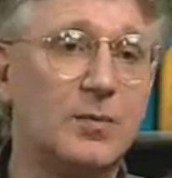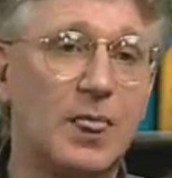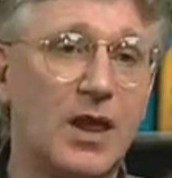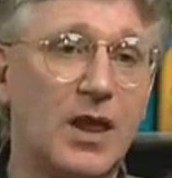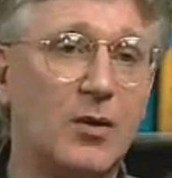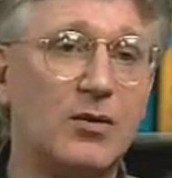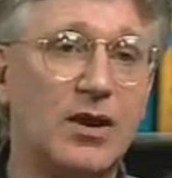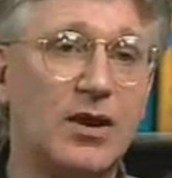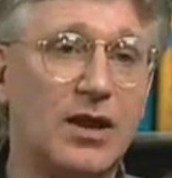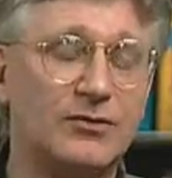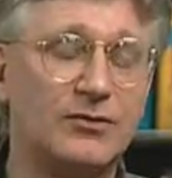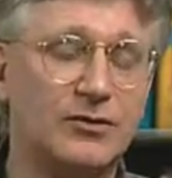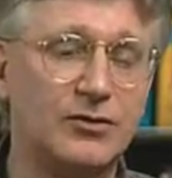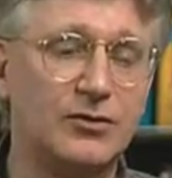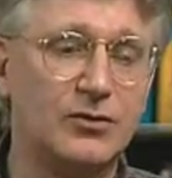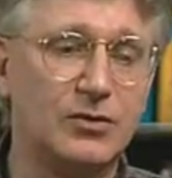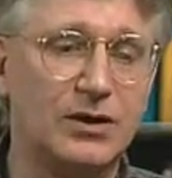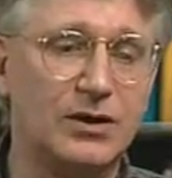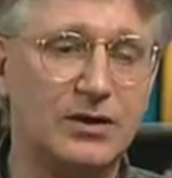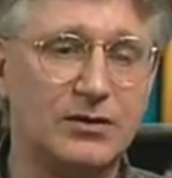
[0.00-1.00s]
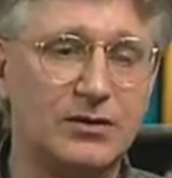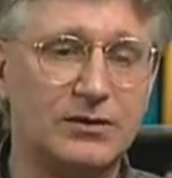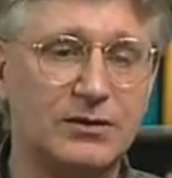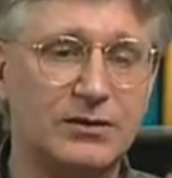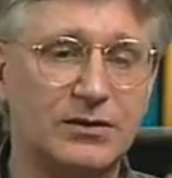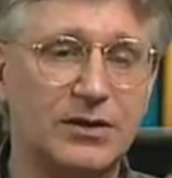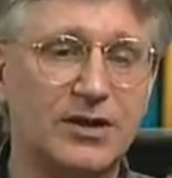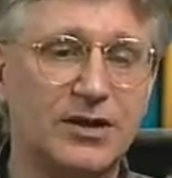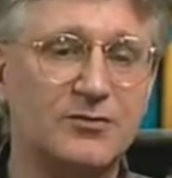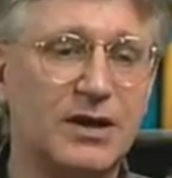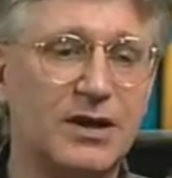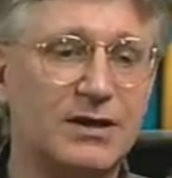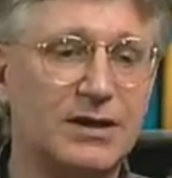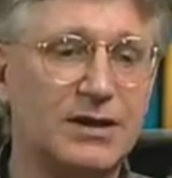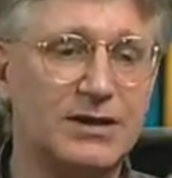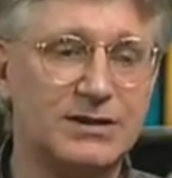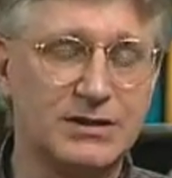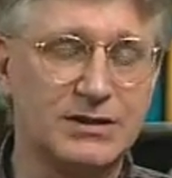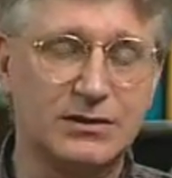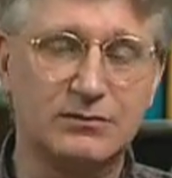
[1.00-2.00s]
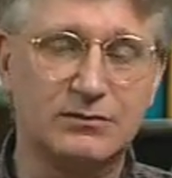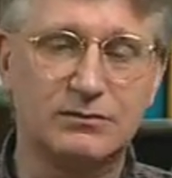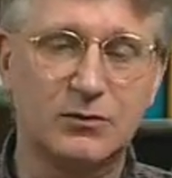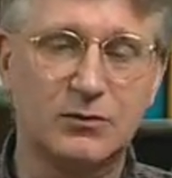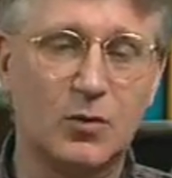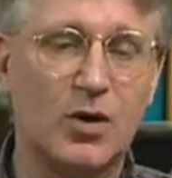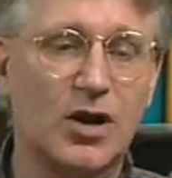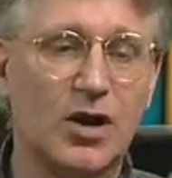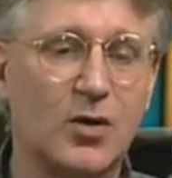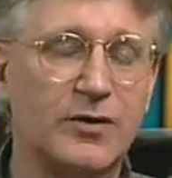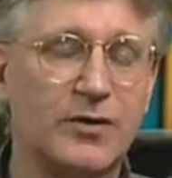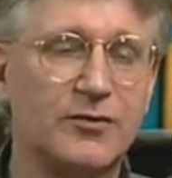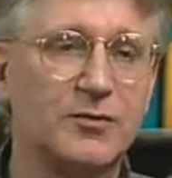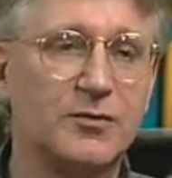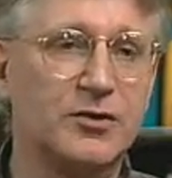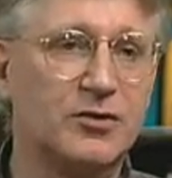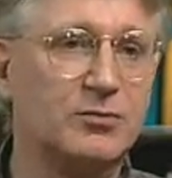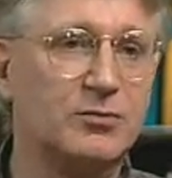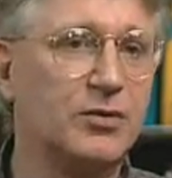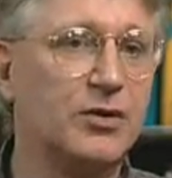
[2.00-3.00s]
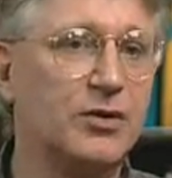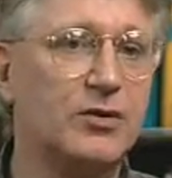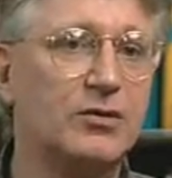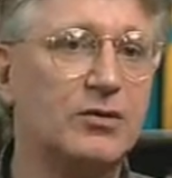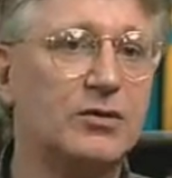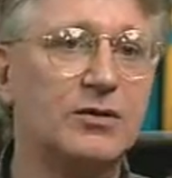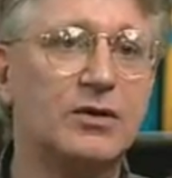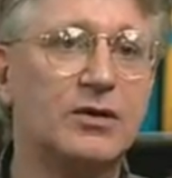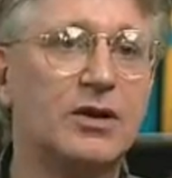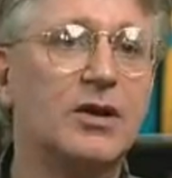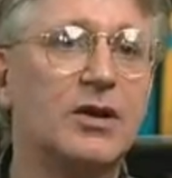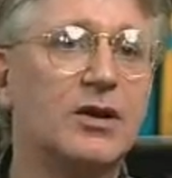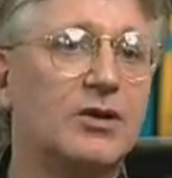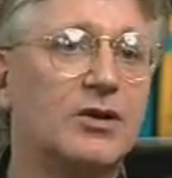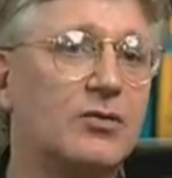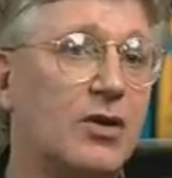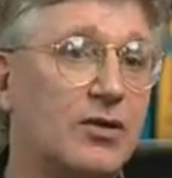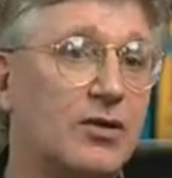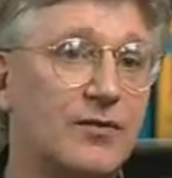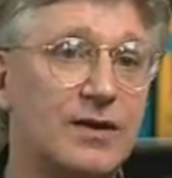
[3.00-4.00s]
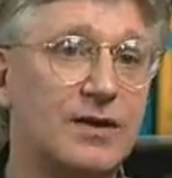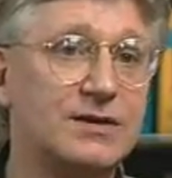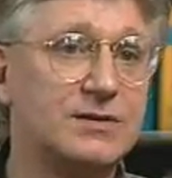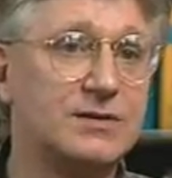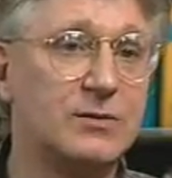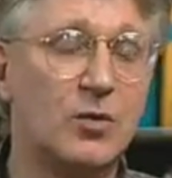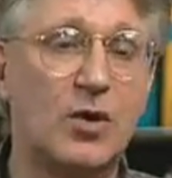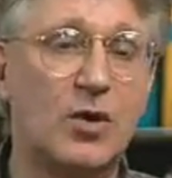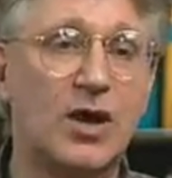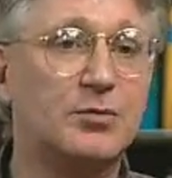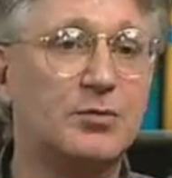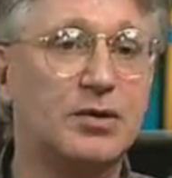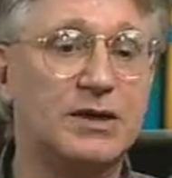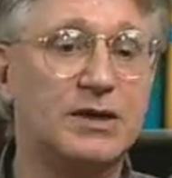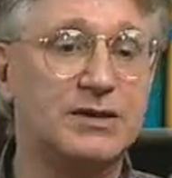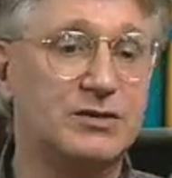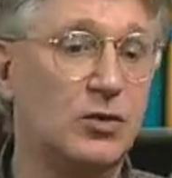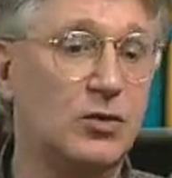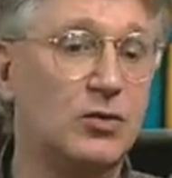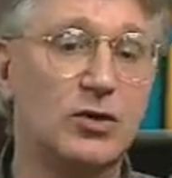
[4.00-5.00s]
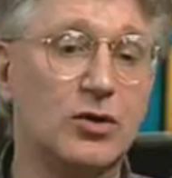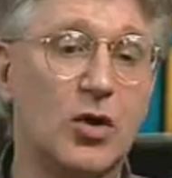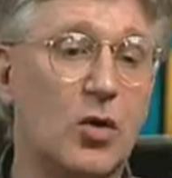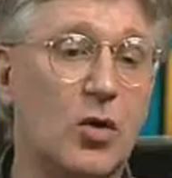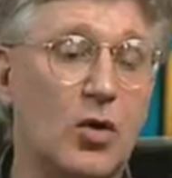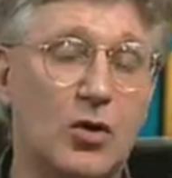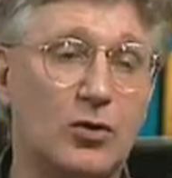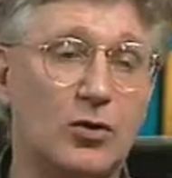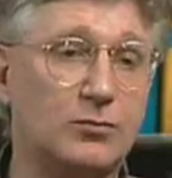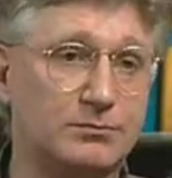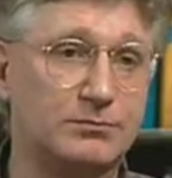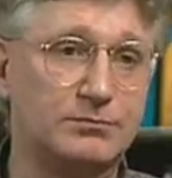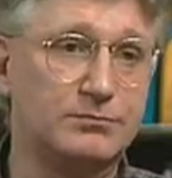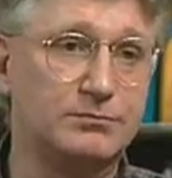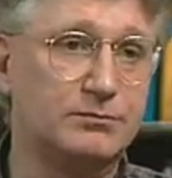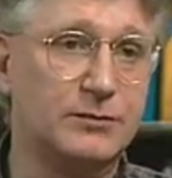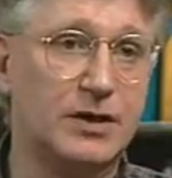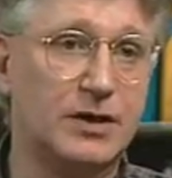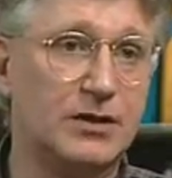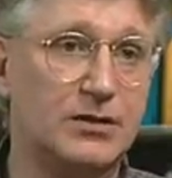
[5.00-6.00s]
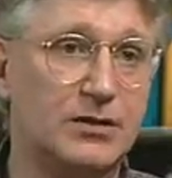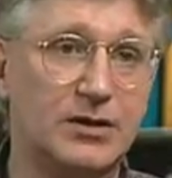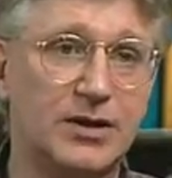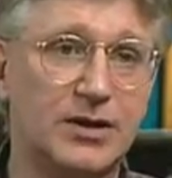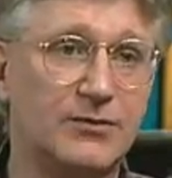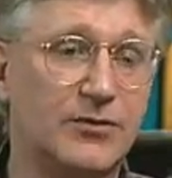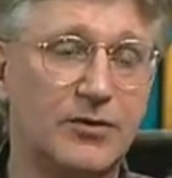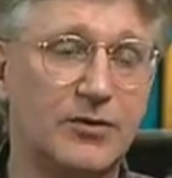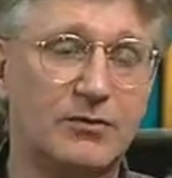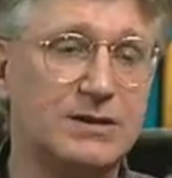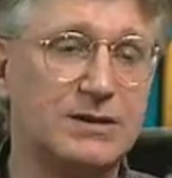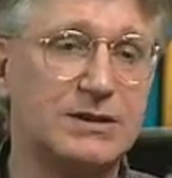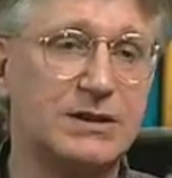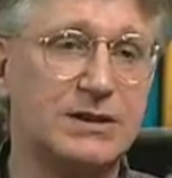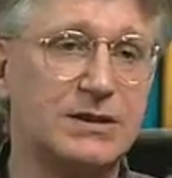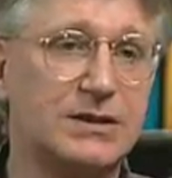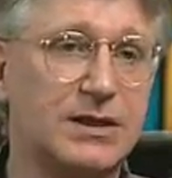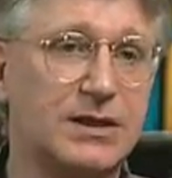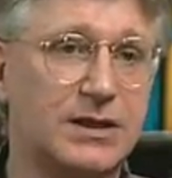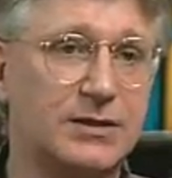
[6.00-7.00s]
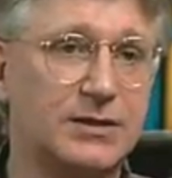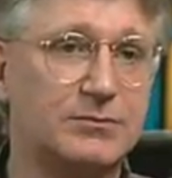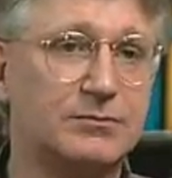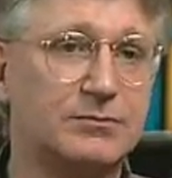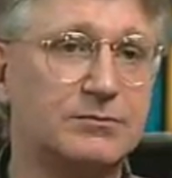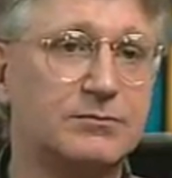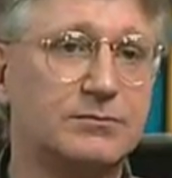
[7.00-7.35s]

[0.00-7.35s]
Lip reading: I would have to leave my desk, walk away from the computer, and try to find some quiet place, or go home, leave for the rest of the day.